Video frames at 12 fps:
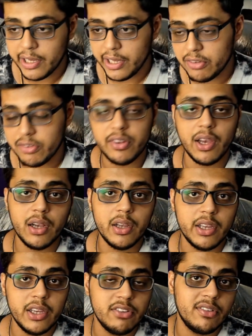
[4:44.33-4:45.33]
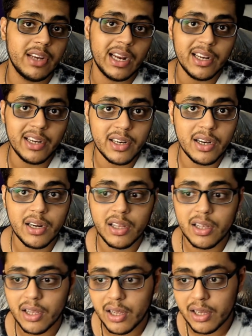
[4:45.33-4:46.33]
He's young, he's talented,
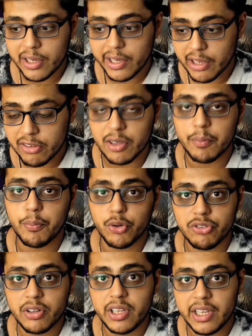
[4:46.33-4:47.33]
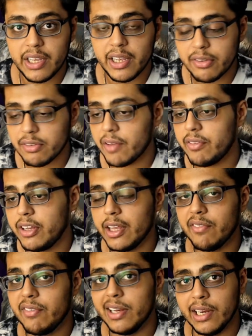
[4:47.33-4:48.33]
he has composure, he is
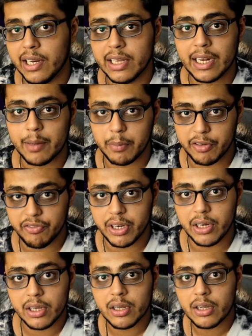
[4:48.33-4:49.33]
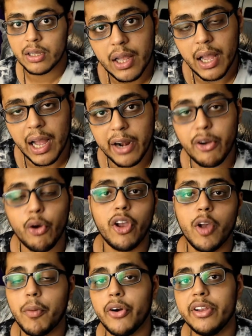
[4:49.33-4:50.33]
everything we need in that. And
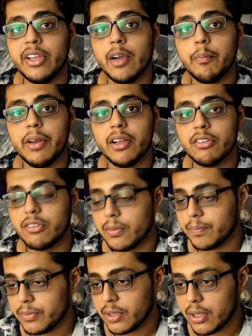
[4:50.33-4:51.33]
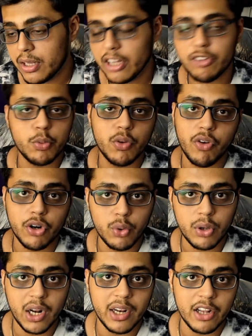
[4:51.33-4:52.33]
talking about young players, let's move on
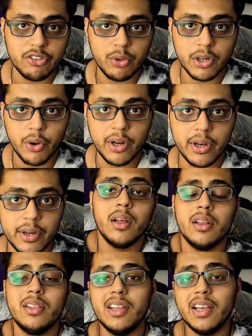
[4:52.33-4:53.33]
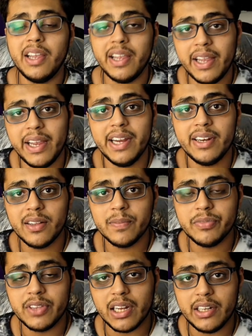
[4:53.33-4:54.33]
to Garnacho and Højlund. The hate
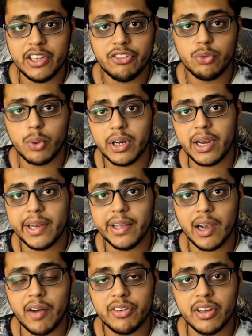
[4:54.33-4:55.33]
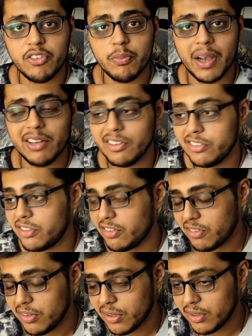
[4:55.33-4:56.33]
that these two are getting after this match is
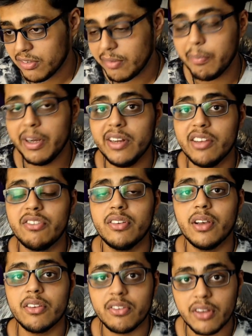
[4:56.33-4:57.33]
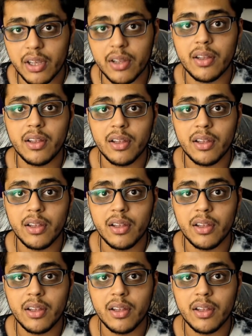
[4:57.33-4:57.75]
just simply disgusting.